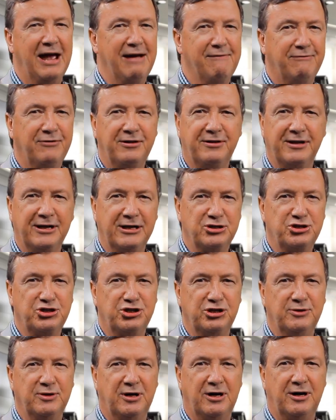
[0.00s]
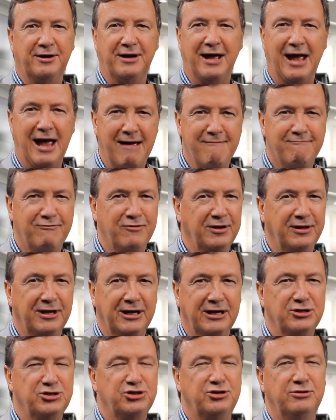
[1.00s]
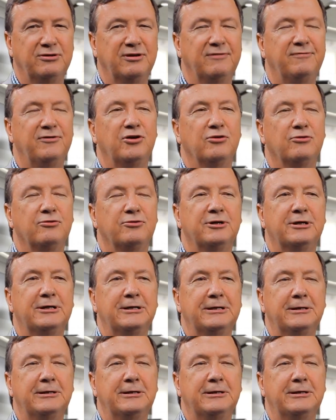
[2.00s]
everything is too hard, everything is too difficult.